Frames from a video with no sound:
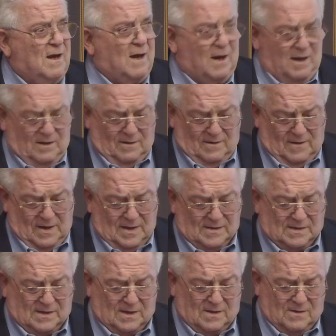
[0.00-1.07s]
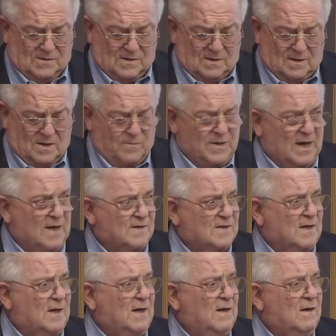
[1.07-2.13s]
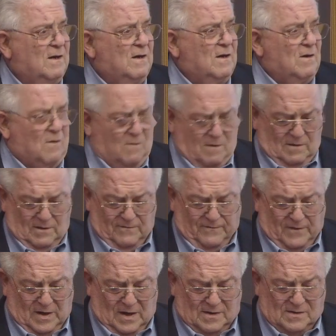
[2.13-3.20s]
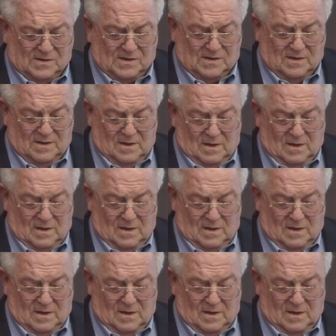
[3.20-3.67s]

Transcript: either the institutional capacity or the funds